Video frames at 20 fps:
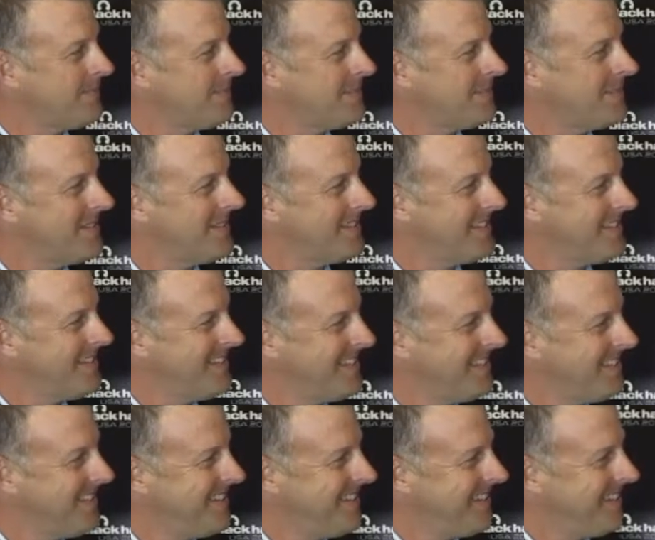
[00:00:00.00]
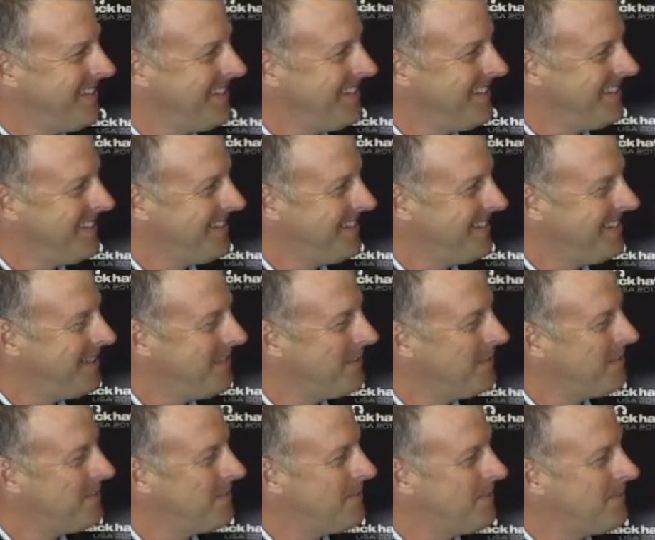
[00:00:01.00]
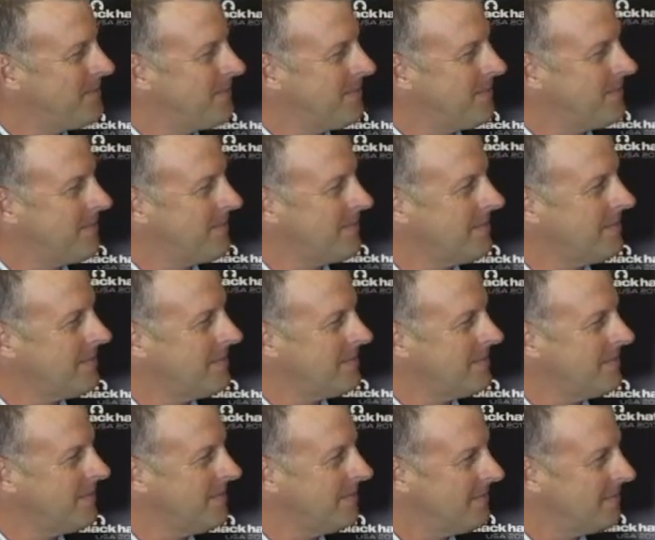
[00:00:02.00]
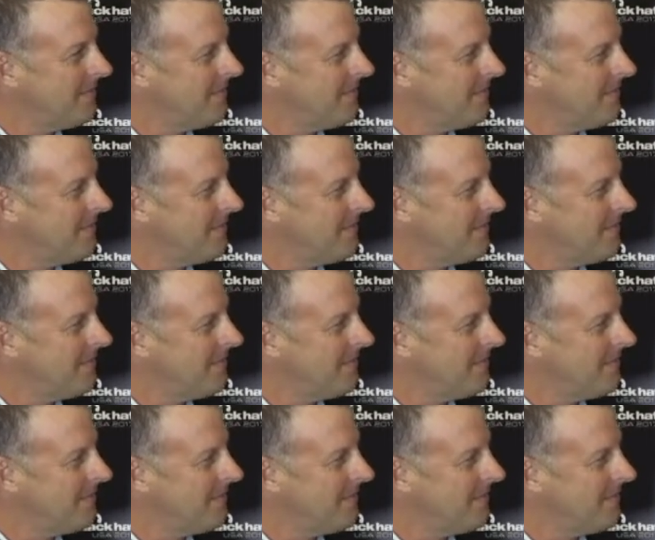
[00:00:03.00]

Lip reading: (not speaking)